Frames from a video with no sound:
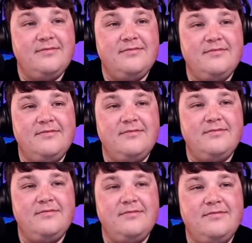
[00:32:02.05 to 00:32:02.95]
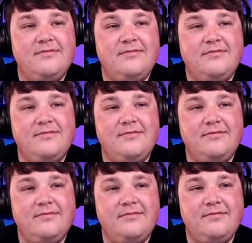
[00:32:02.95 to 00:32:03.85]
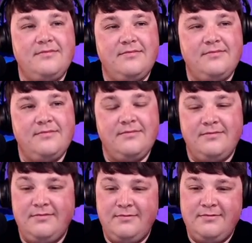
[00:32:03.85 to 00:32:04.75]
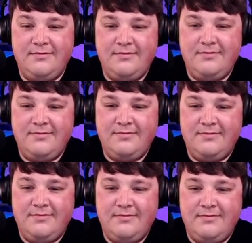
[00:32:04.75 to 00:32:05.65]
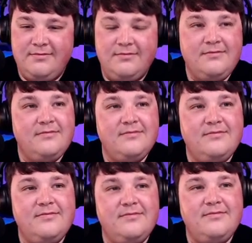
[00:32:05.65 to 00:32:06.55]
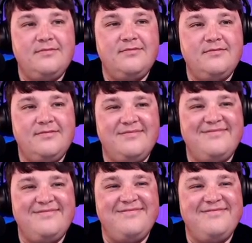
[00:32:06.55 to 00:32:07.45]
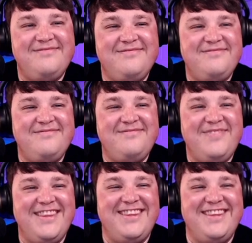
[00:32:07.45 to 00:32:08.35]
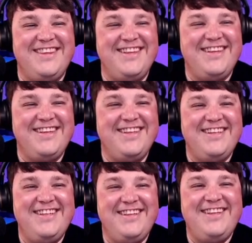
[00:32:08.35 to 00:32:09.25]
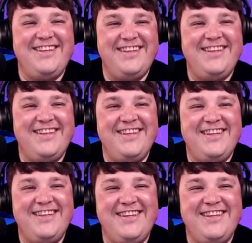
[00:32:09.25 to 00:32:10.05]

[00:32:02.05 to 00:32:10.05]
The person shown says nothing.